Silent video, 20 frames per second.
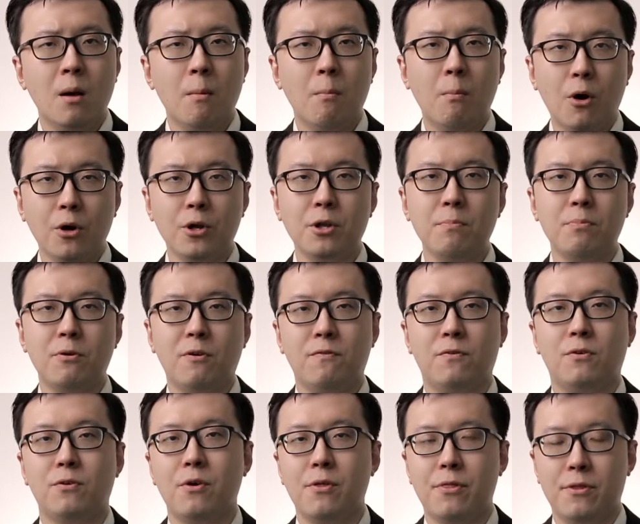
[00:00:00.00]
Modern
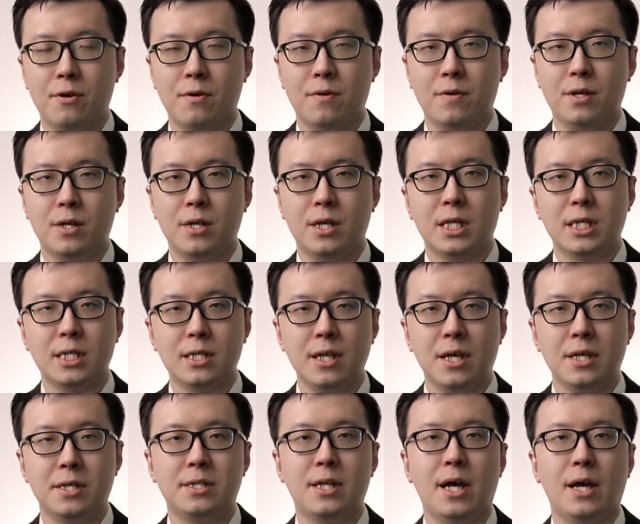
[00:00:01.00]
portfolio theory
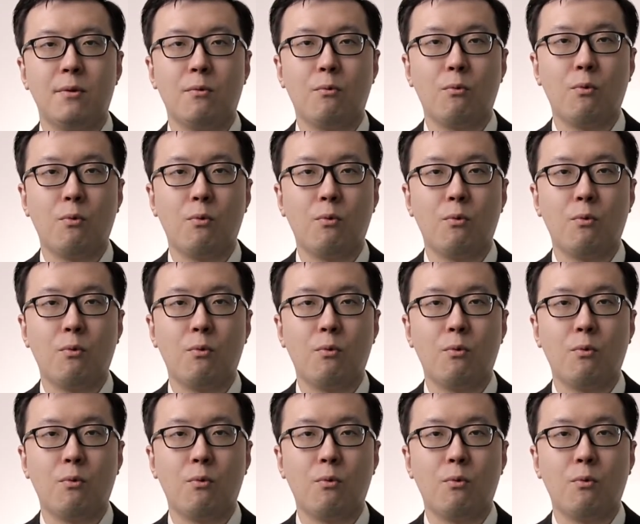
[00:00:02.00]
states that